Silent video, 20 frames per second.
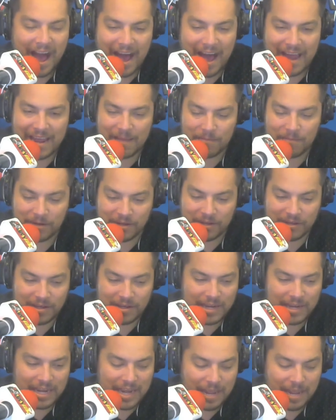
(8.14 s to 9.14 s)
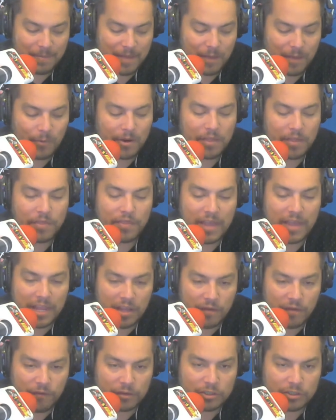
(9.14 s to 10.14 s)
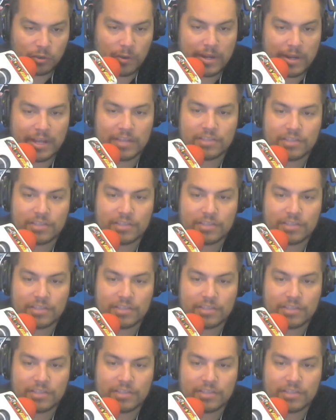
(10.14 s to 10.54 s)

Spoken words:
I am good. And Amy, I want to thank you for joining